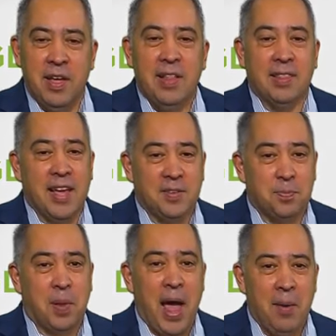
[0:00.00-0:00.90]
Let's
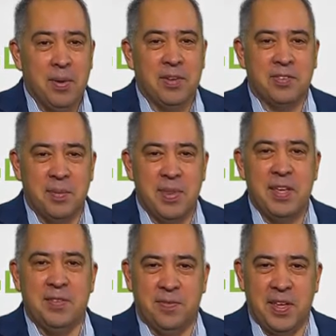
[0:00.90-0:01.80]
plow into some of
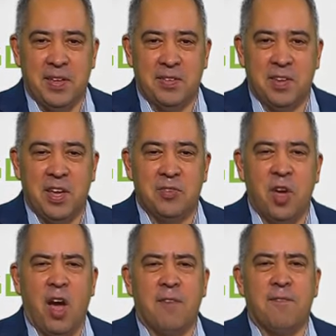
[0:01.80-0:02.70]
these fields and
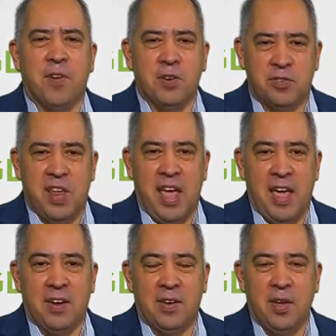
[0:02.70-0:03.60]
talk
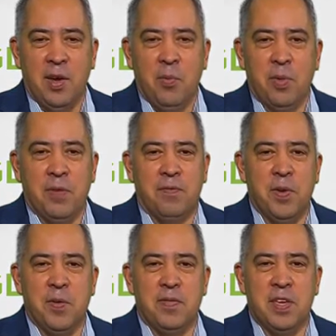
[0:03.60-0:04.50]
firsthand with a
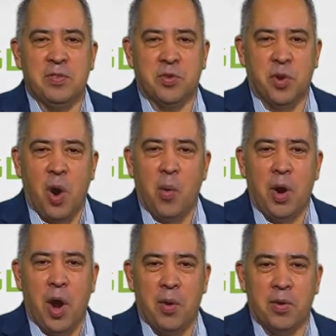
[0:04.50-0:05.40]
few of these grower
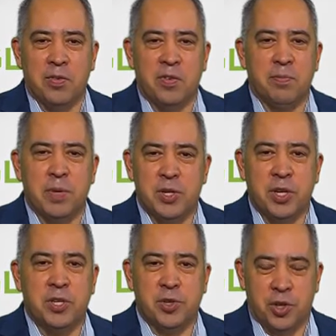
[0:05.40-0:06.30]
owners of
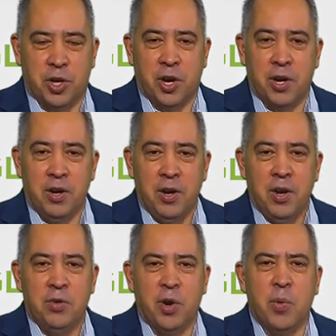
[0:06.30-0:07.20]
Michigan sugar
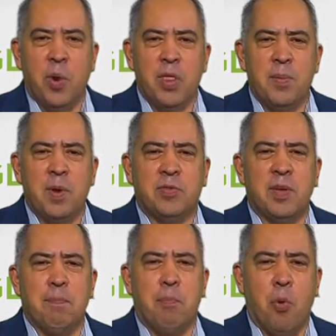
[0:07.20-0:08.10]
during one of the most
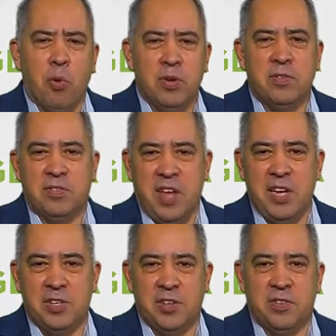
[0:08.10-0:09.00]
important
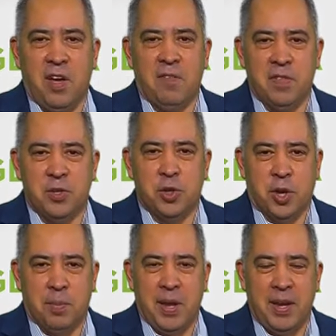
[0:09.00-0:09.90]
stages of the
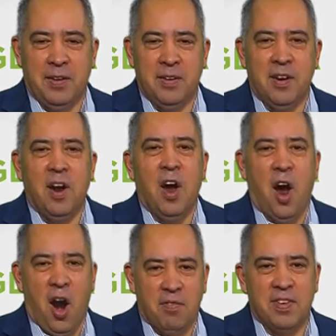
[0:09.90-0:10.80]
sugar beet,
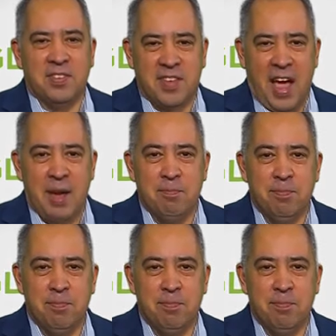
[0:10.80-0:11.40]
harvest time.